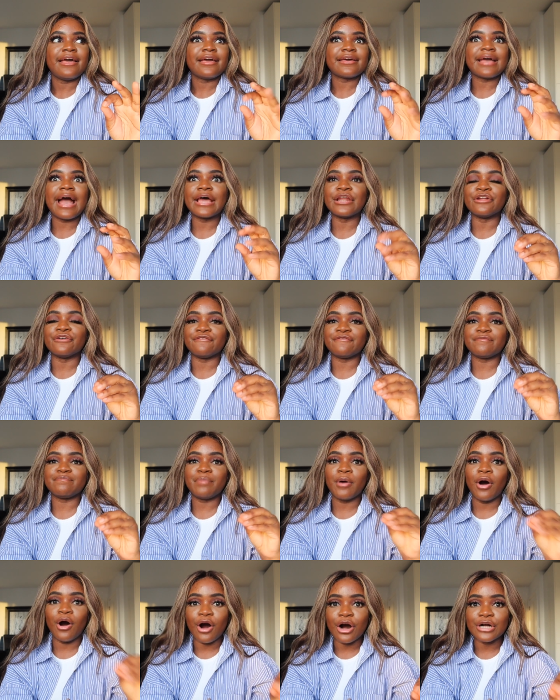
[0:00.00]
kind of
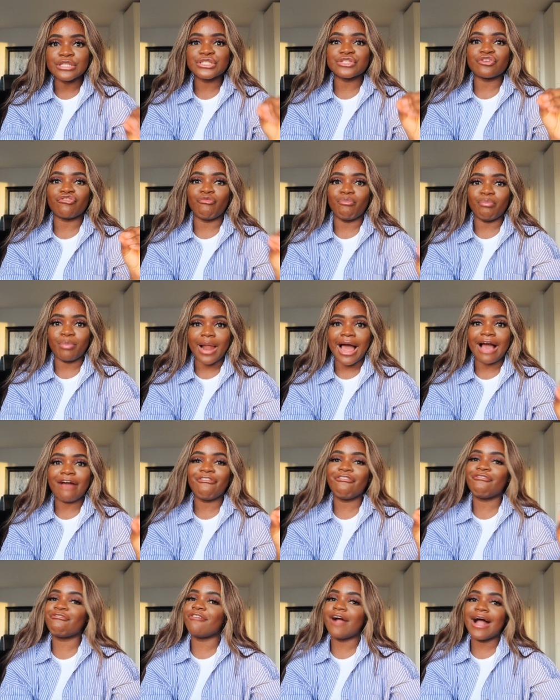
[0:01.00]
parts of Black
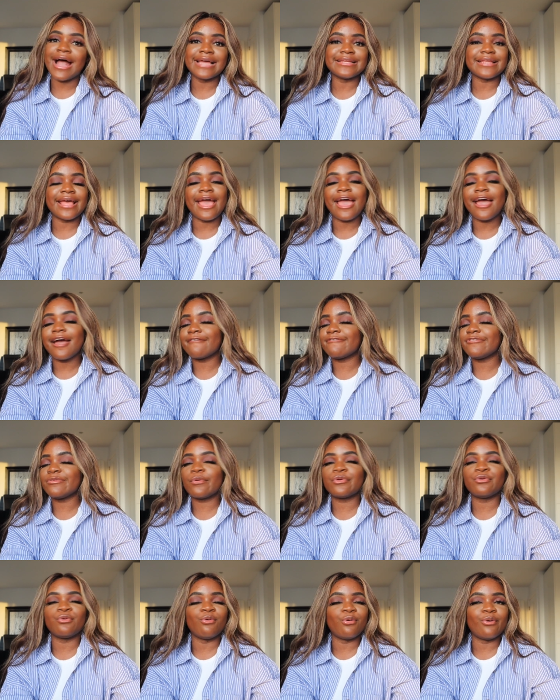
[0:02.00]
Friday.
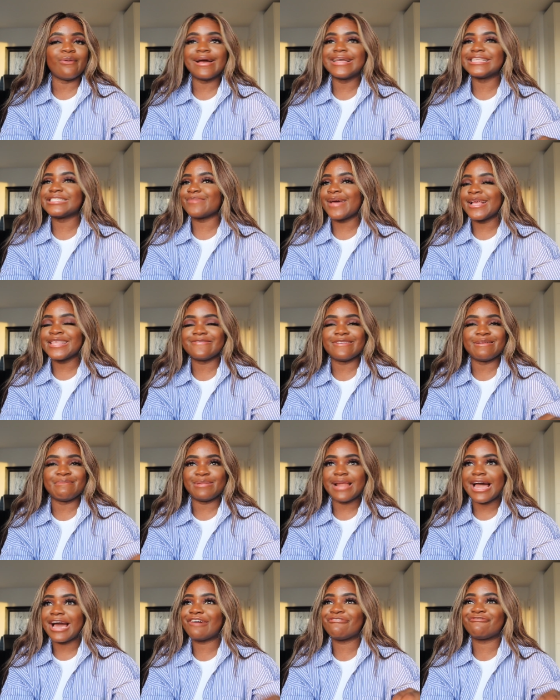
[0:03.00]
Everyone always waits for
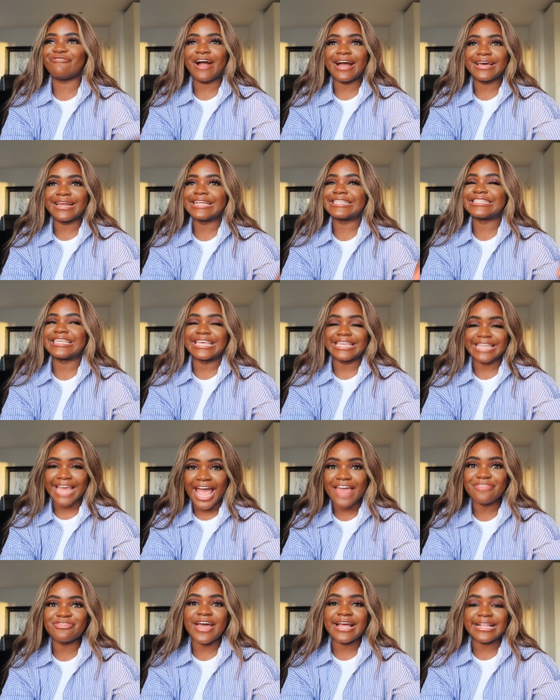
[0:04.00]
Black Friday to
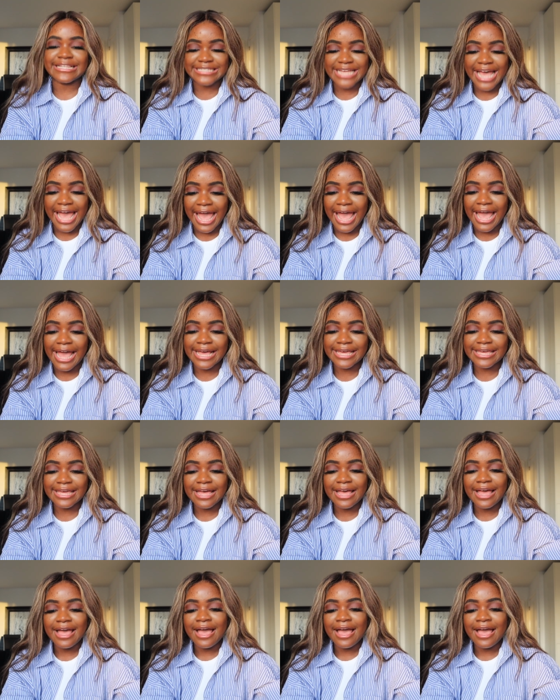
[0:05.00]
get their tech.